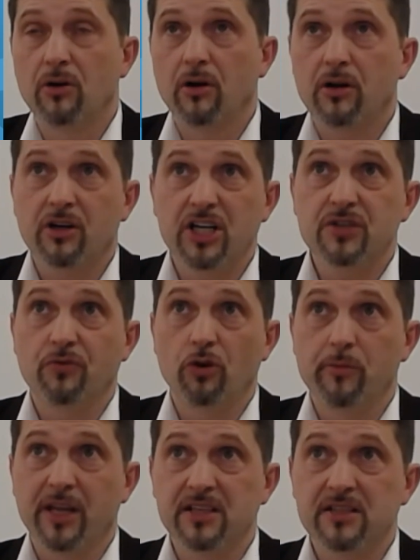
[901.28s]
or crash
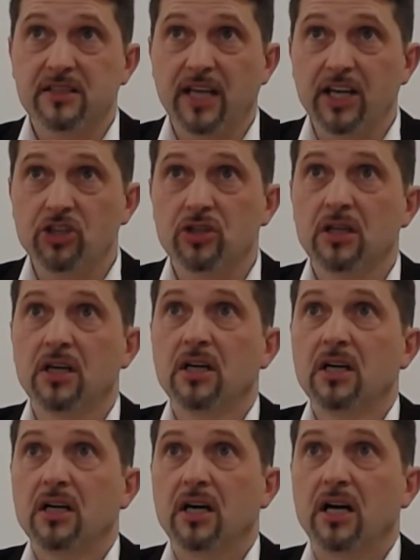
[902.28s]
forming stage.
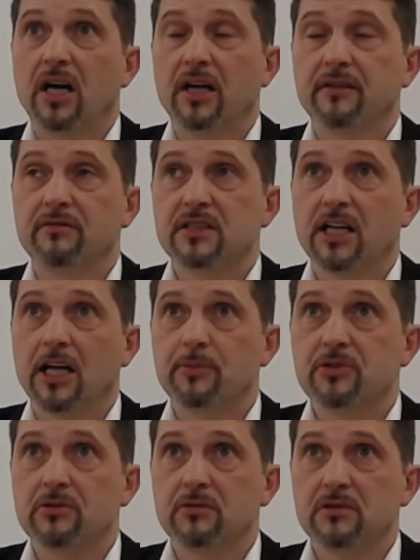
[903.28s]
And this
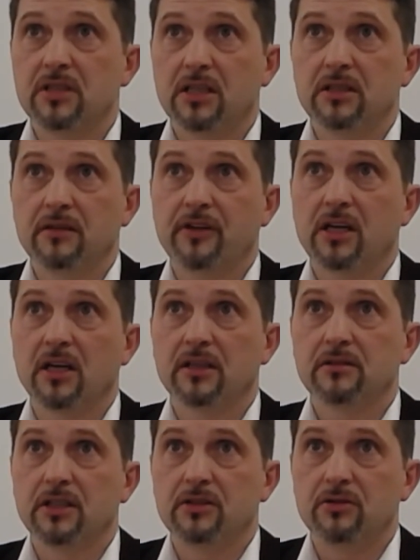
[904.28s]
helps to
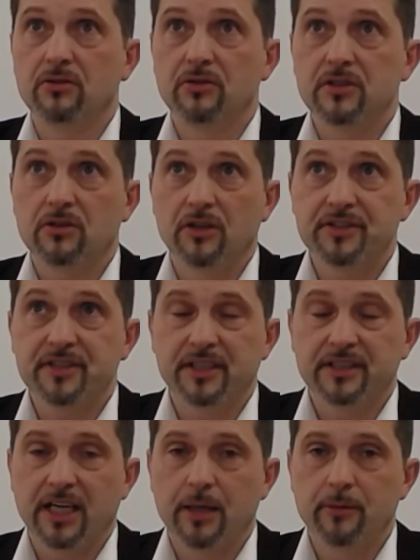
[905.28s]
significantly reduce the
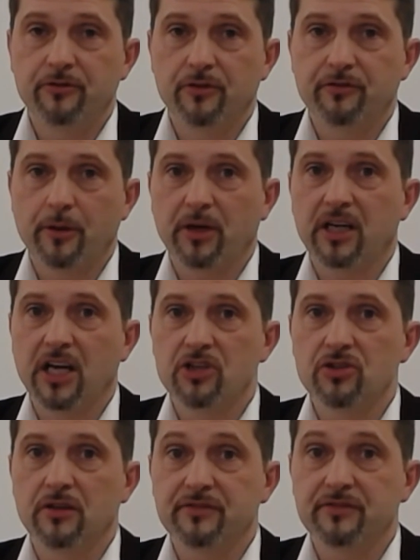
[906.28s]
cost and time for
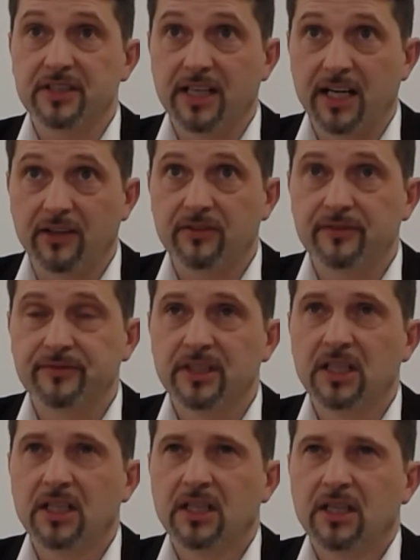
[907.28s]
fabrication of the dies.
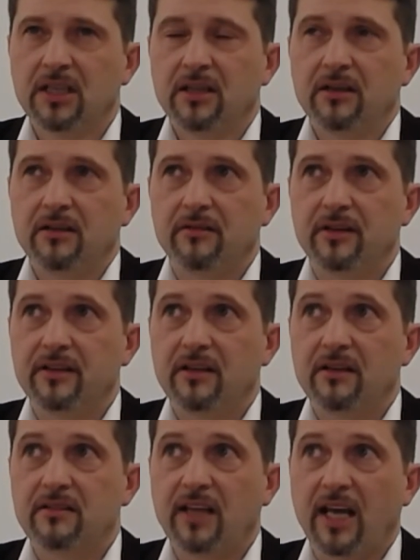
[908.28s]

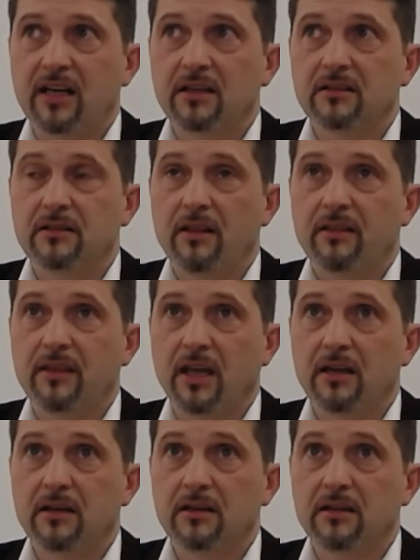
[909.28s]
The second
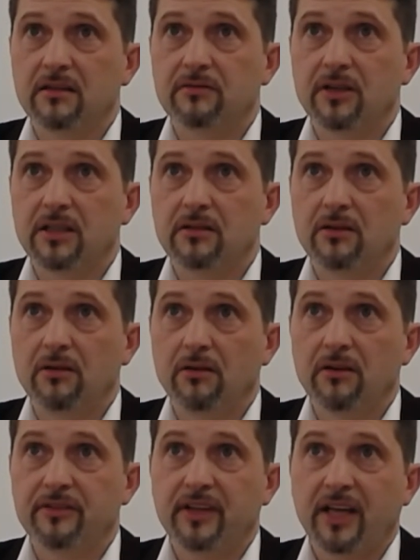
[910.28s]
thing is that
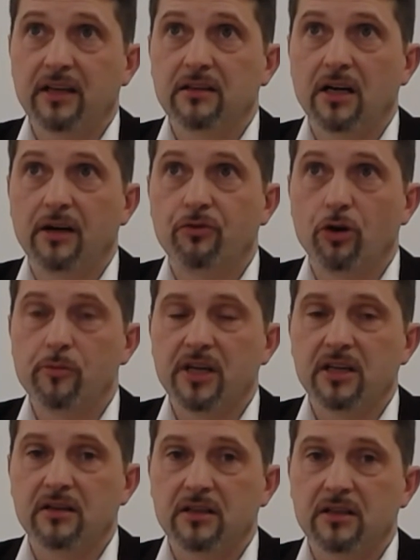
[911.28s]
all secondary
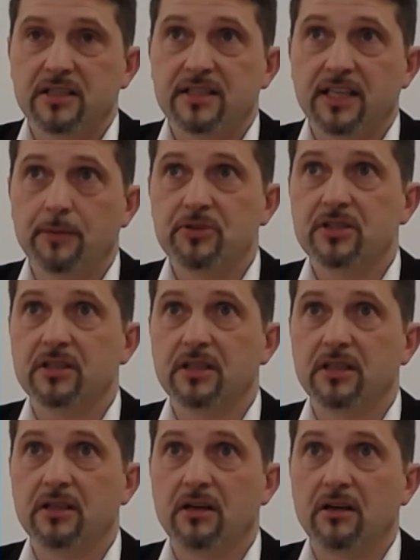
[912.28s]
forming steps
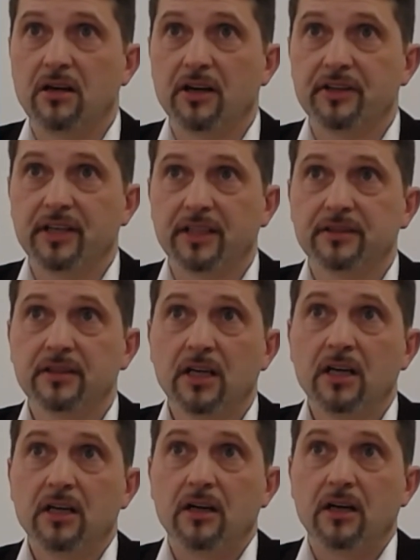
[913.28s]
uh, are
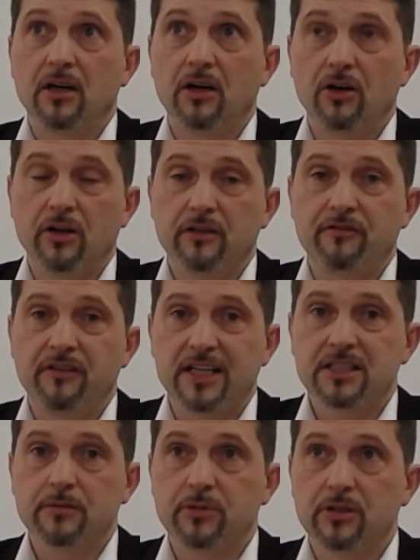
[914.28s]
done on a
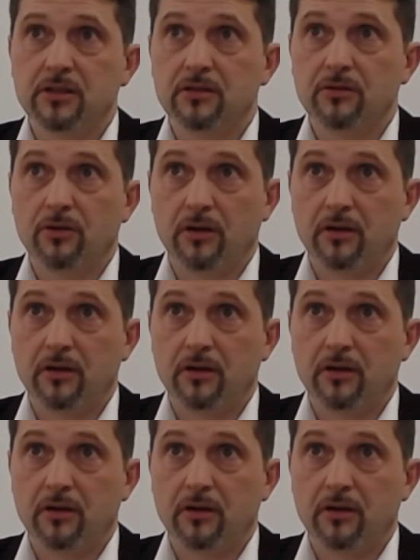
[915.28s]
flexible